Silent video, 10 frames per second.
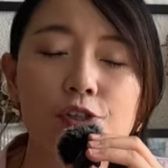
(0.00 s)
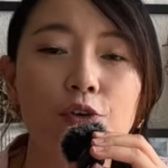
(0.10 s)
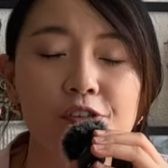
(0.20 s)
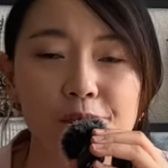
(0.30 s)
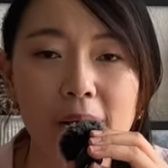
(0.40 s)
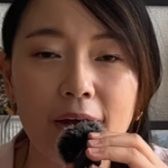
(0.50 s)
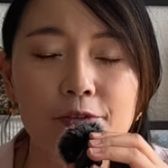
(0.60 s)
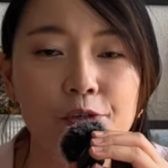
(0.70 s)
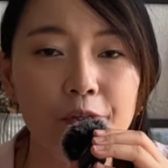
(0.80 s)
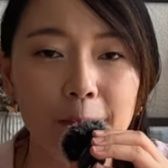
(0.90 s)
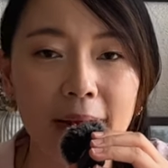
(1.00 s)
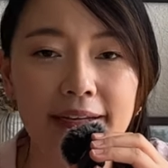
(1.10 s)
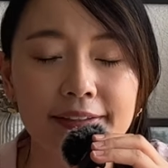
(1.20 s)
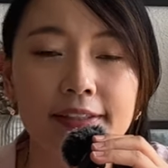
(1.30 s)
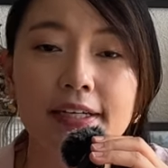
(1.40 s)
your spouse or your
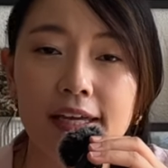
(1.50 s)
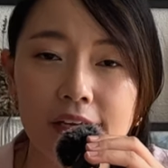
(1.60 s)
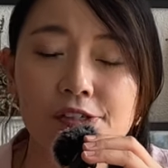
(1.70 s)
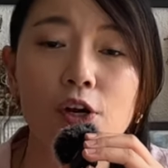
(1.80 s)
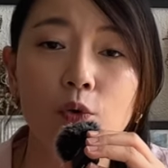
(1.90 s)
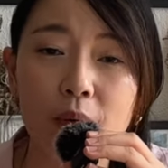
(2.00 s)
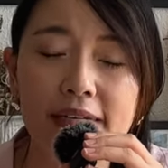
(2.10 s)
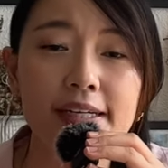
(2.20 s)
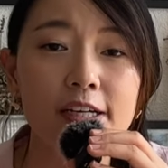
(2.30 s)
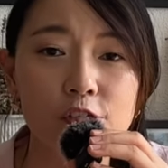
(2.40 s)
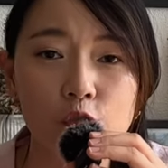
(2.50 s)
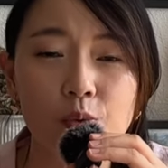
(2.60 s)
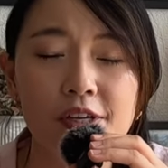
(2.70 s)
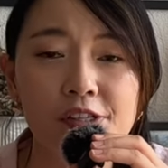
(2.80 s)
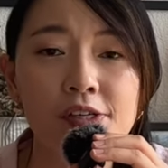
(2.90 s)
partner is already a
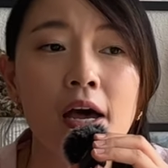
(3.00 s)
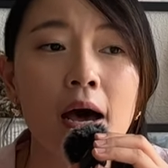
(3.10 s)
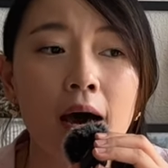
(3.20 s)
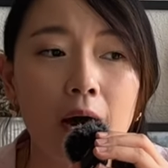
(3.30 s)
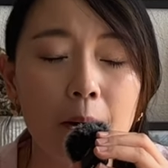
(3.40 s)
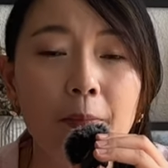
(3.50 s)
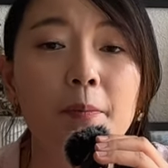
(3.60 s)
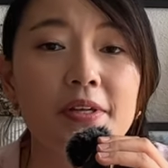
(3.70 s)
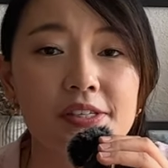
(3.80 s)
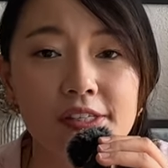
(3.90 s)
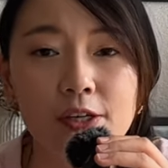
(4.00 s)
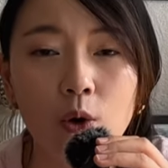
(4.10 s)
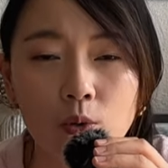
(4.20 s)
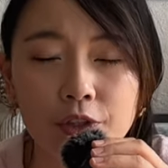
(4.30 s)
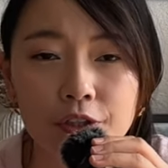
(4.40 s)
Swiss permit C
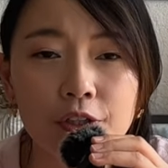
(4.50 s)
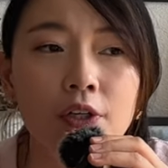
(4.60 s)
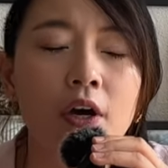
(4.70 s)
holder.